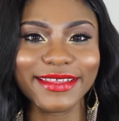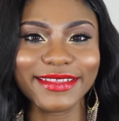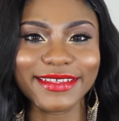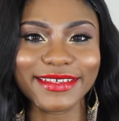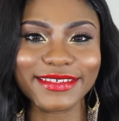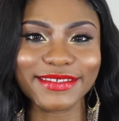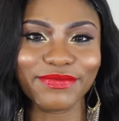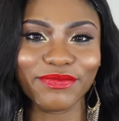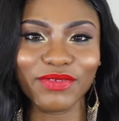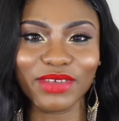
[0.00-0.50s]

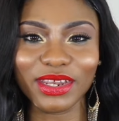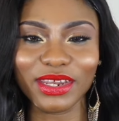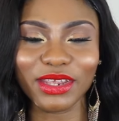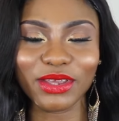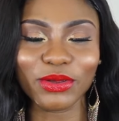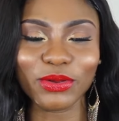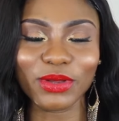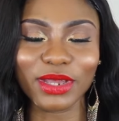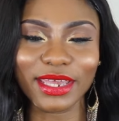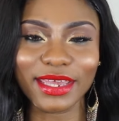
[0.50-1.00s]
This
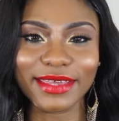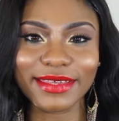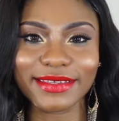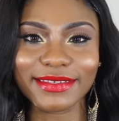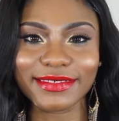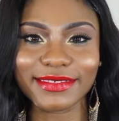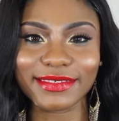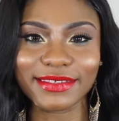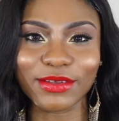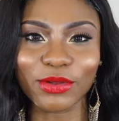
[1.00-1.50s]
video
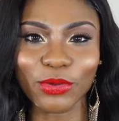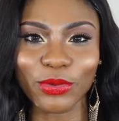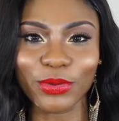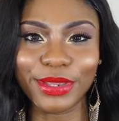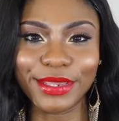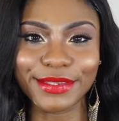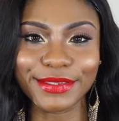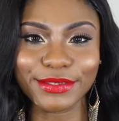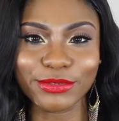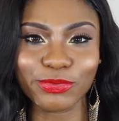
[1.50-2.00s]
is
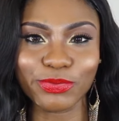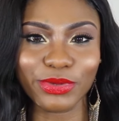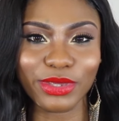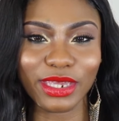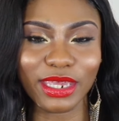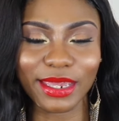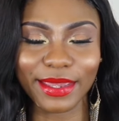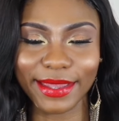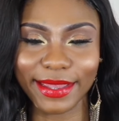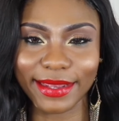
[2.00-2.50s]
going to
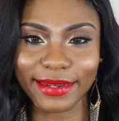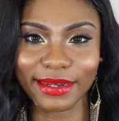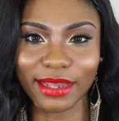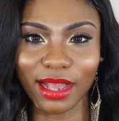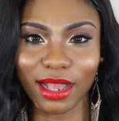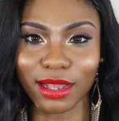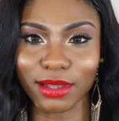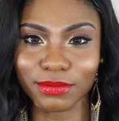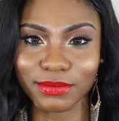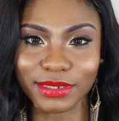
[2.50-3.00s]
be an
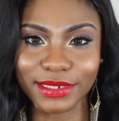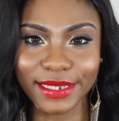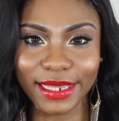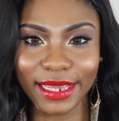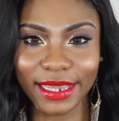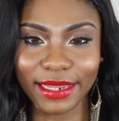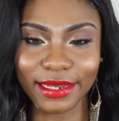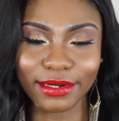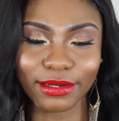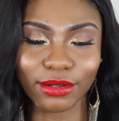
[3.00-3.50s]

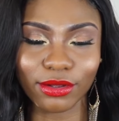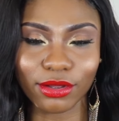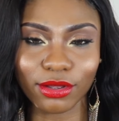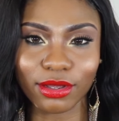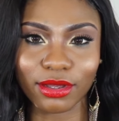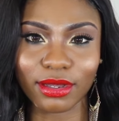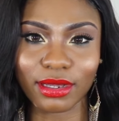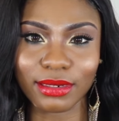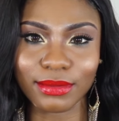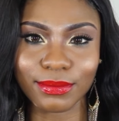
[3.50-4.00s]
update
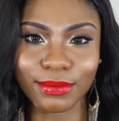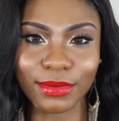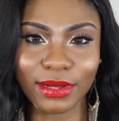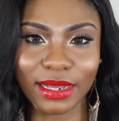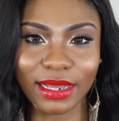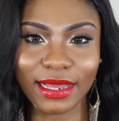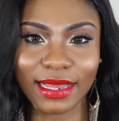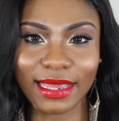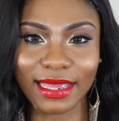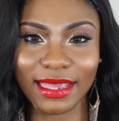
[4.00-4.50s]
on
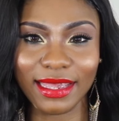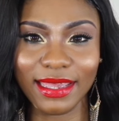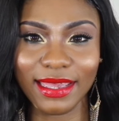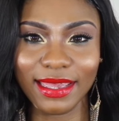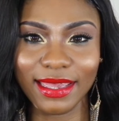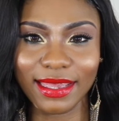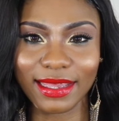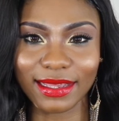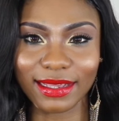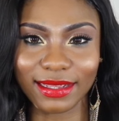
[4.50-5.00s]
my
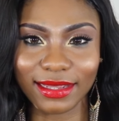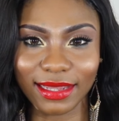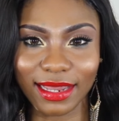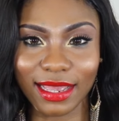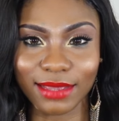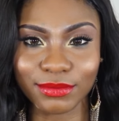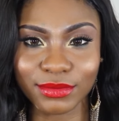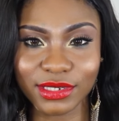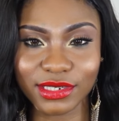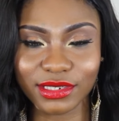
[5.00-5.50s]

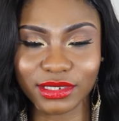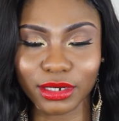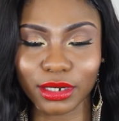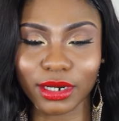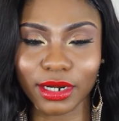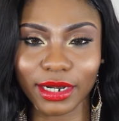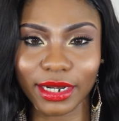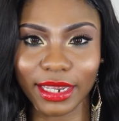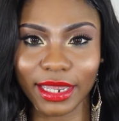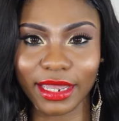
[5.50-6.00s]
Glam
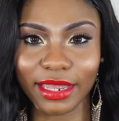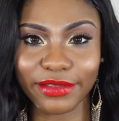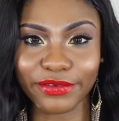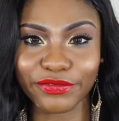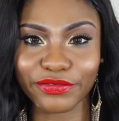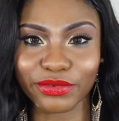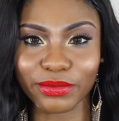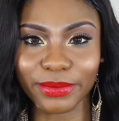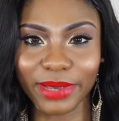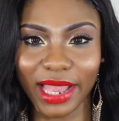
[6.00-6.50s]
Star Hair
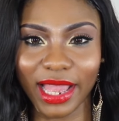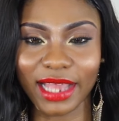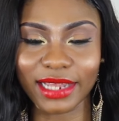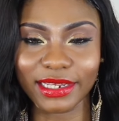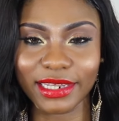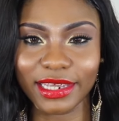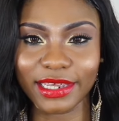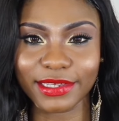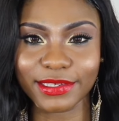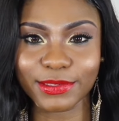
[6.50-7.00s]
from
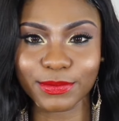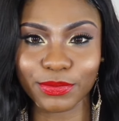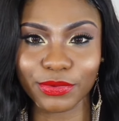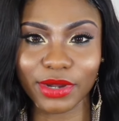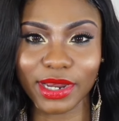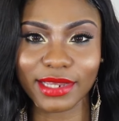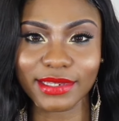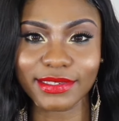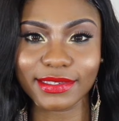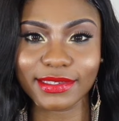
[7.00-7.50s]

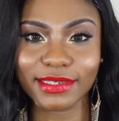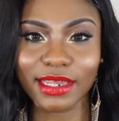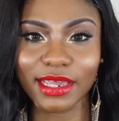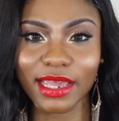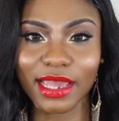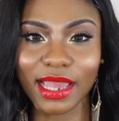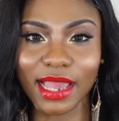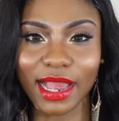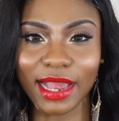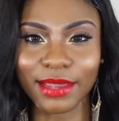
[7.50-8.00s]
AliExpress.
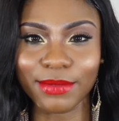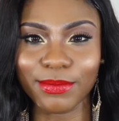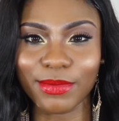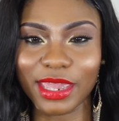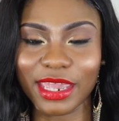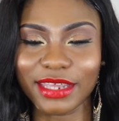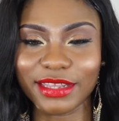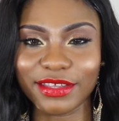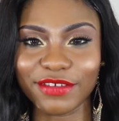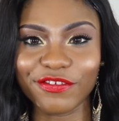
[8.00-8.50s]
I
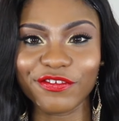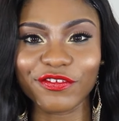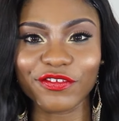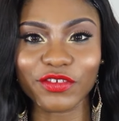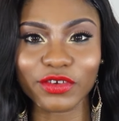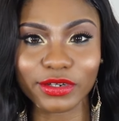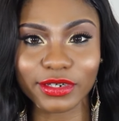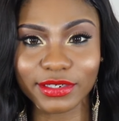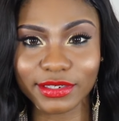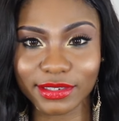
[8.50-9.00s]
made the
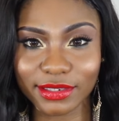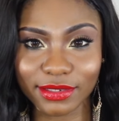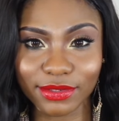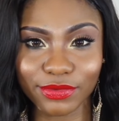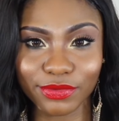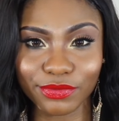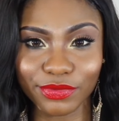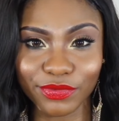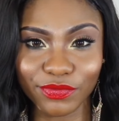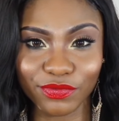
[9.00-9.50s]
first
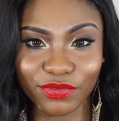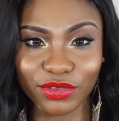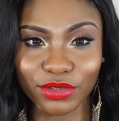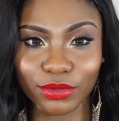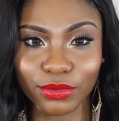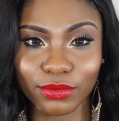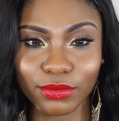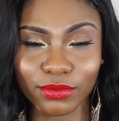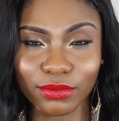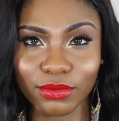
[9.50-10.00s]

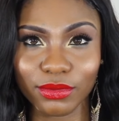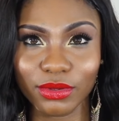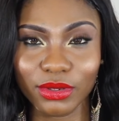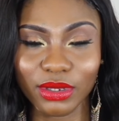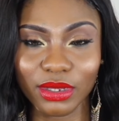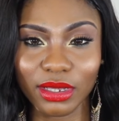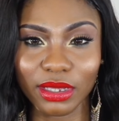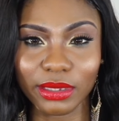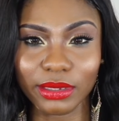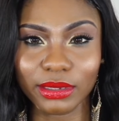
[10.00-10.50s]
review
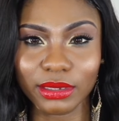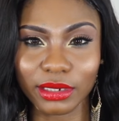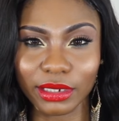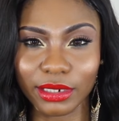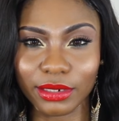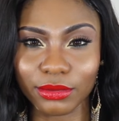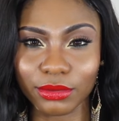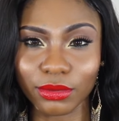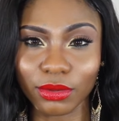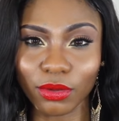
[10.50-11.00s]
a
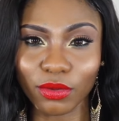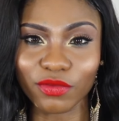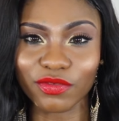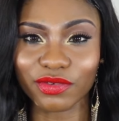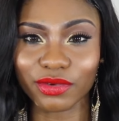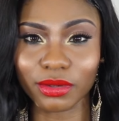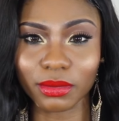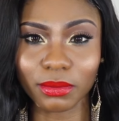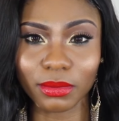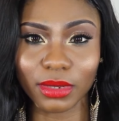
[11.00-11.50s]
little
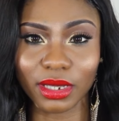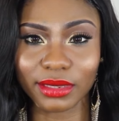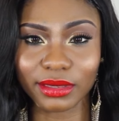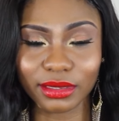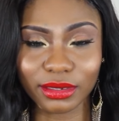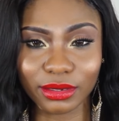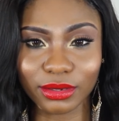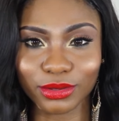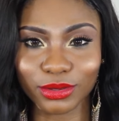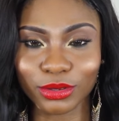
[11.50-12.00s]
over a
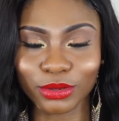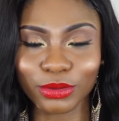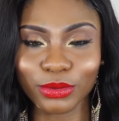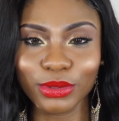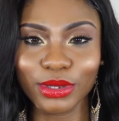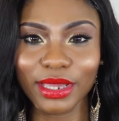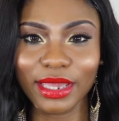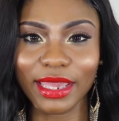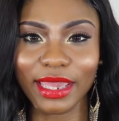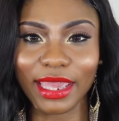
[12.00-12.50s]
month
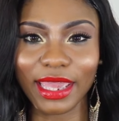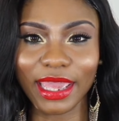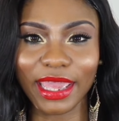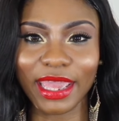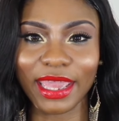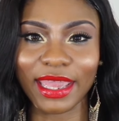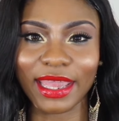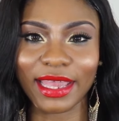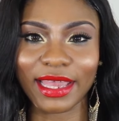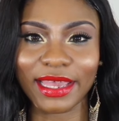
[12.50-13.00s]
ago
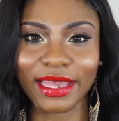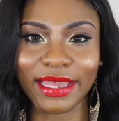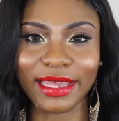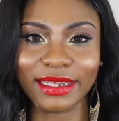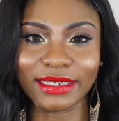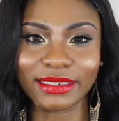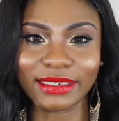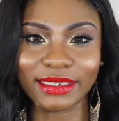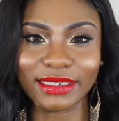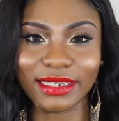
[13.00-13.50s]

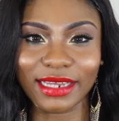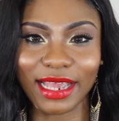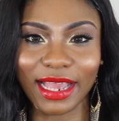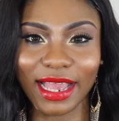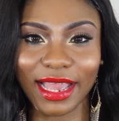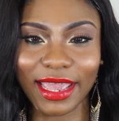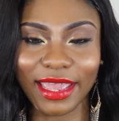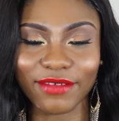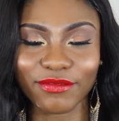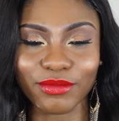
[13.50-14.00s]
and
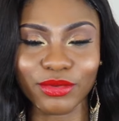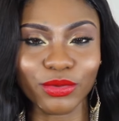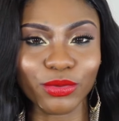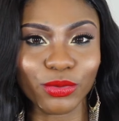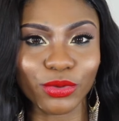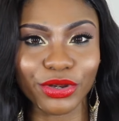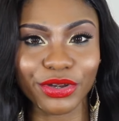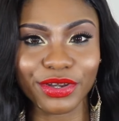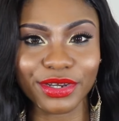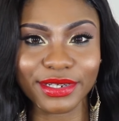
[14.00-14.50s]
I have
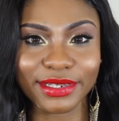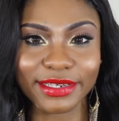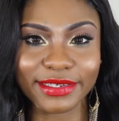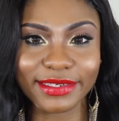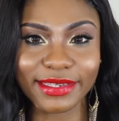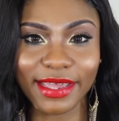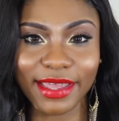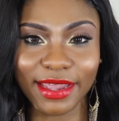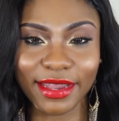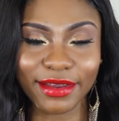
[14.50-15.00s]
been wearing
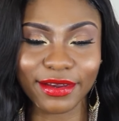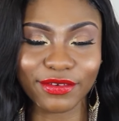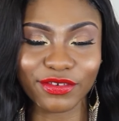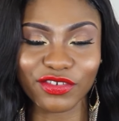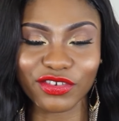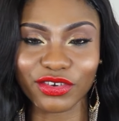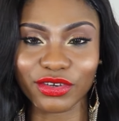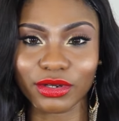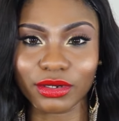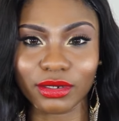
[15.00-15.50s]
this hair
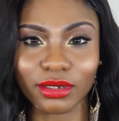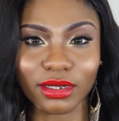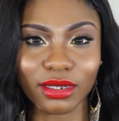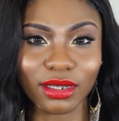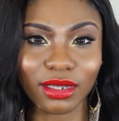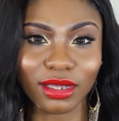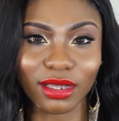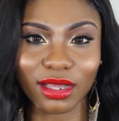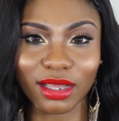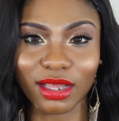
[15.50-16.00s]
for
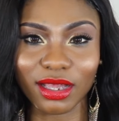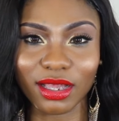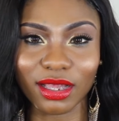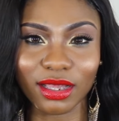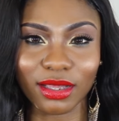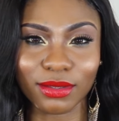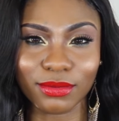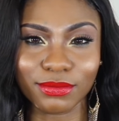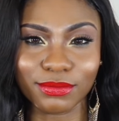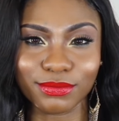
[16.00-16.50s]

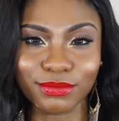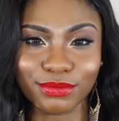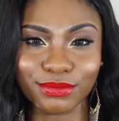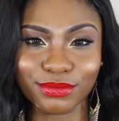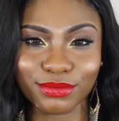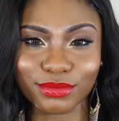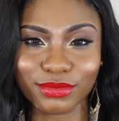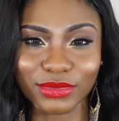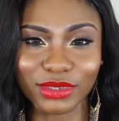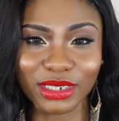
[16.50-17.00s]
a
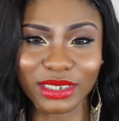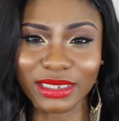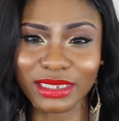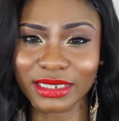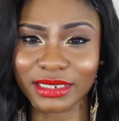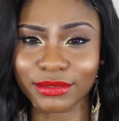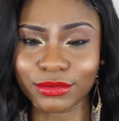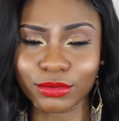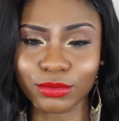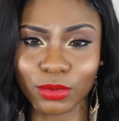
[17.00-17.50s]

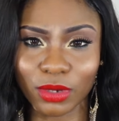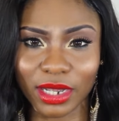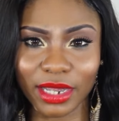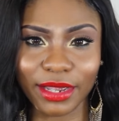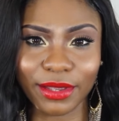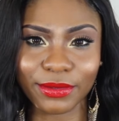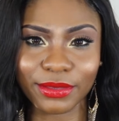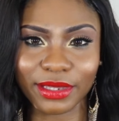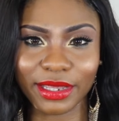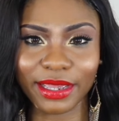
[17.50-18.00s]
little
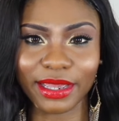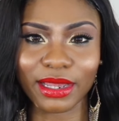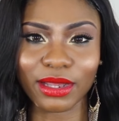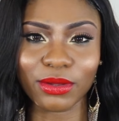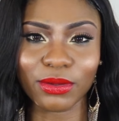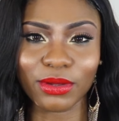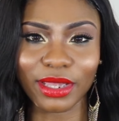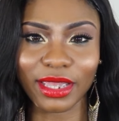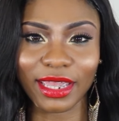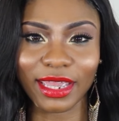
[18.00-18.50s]
while
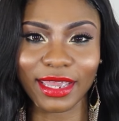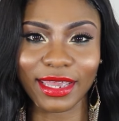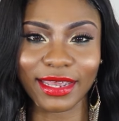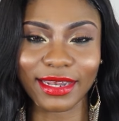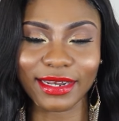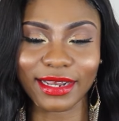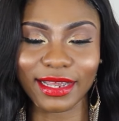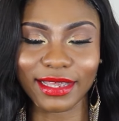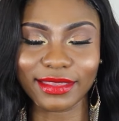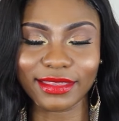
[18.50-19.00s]
now,
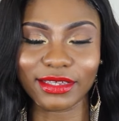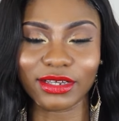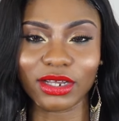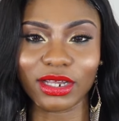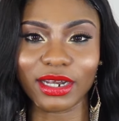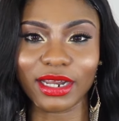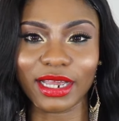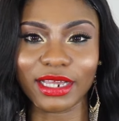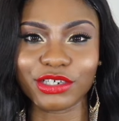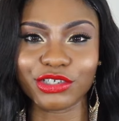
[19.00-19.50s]
and I
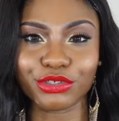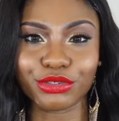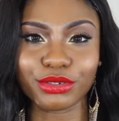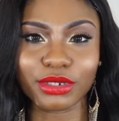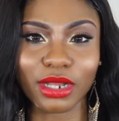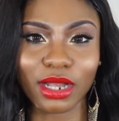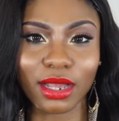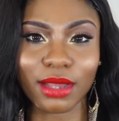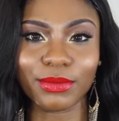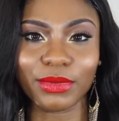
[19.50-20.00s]
thought I should
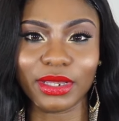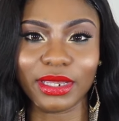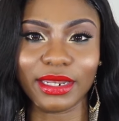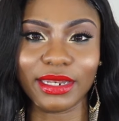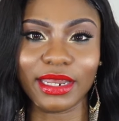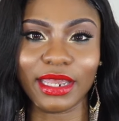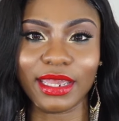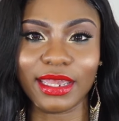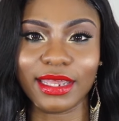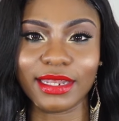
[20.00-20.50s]
come
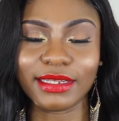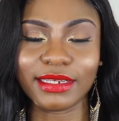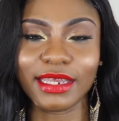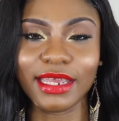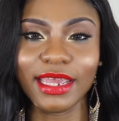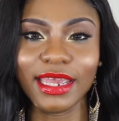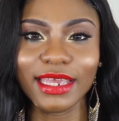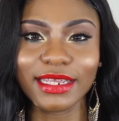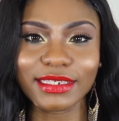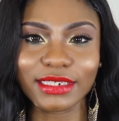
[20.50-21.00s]
in and
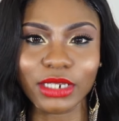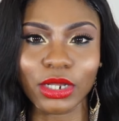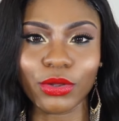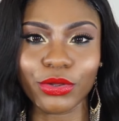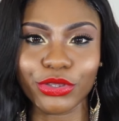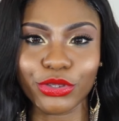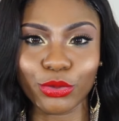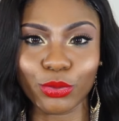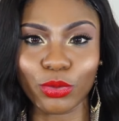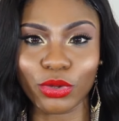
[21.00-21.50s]
tell
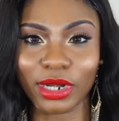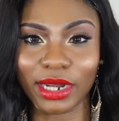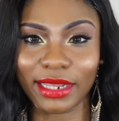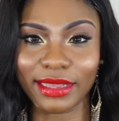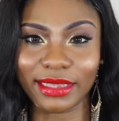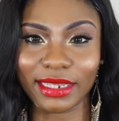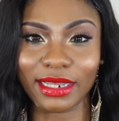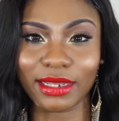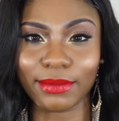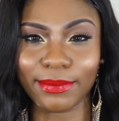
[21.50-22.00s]
you what I
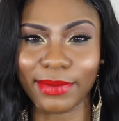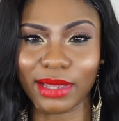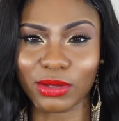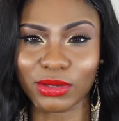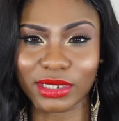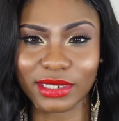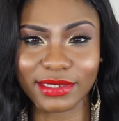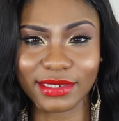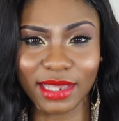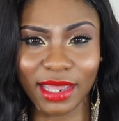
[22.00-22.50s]
think
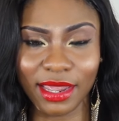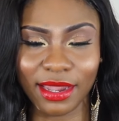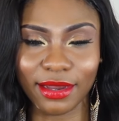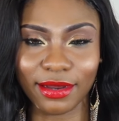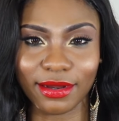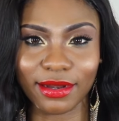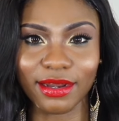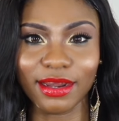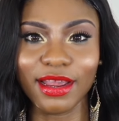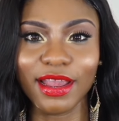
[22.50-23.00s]
about this
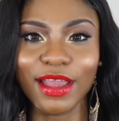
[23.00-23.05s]
hair.